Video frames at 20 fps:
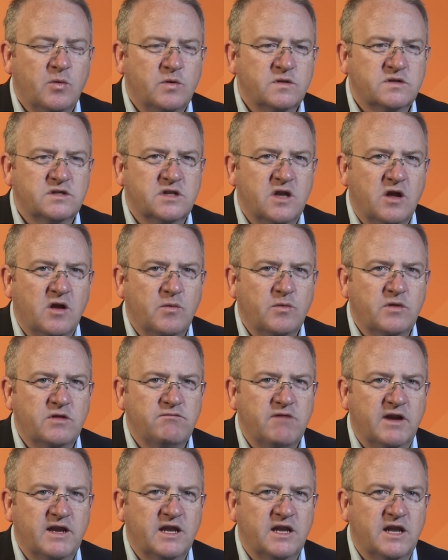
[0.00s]
will start with the
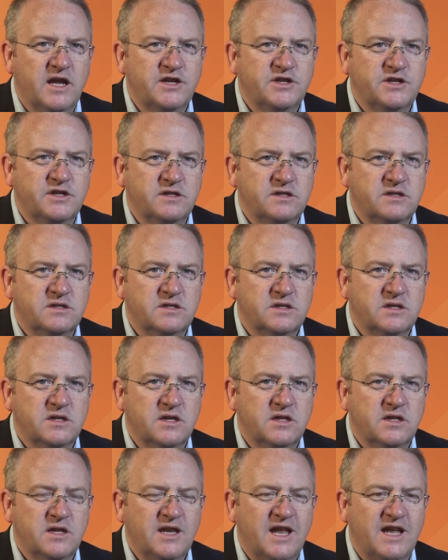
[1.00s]
regulations
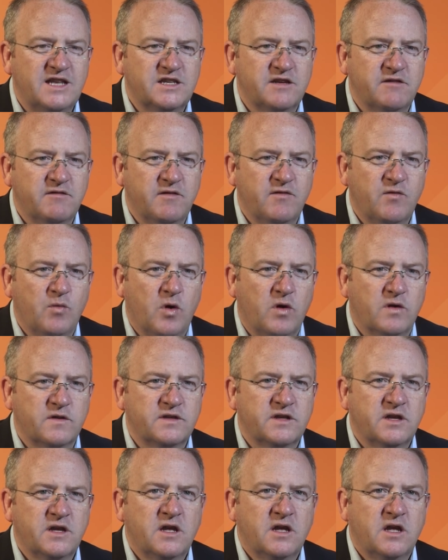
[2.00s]
and the letter of
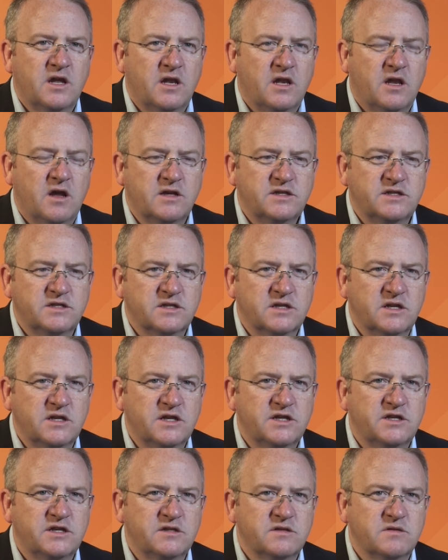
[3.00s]
what licence
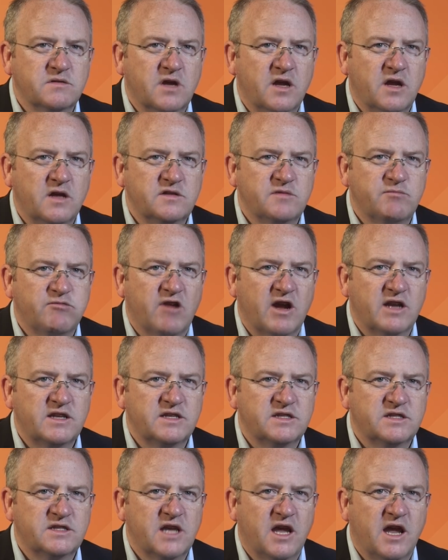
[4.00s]
conditions or codes of
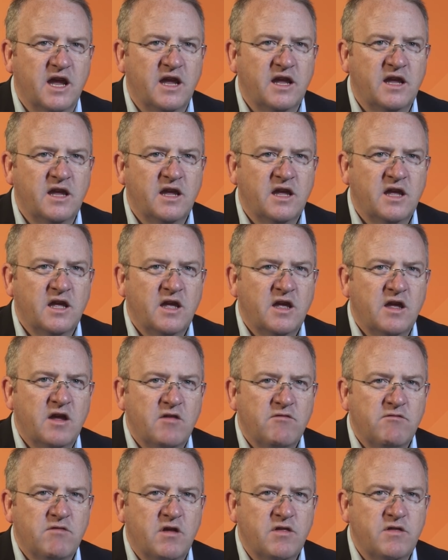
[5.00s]
practice say,
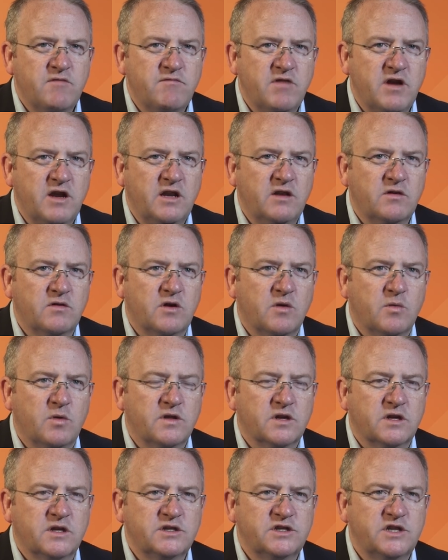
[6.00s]
rather than really look at
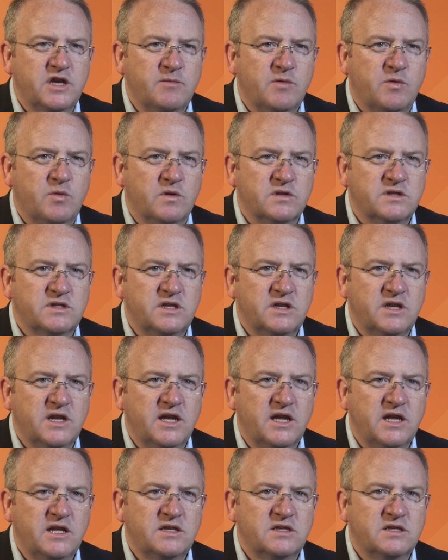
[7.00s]
what the consumer wants and
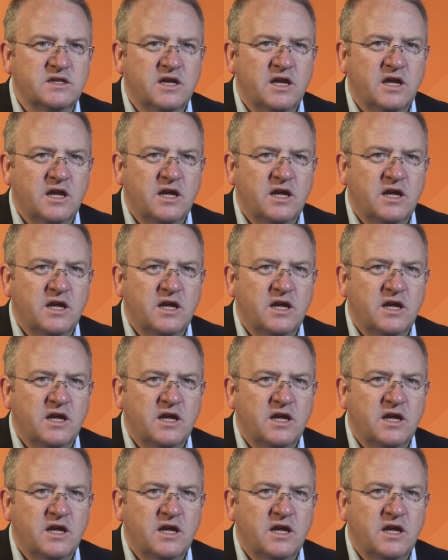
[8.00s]
needs.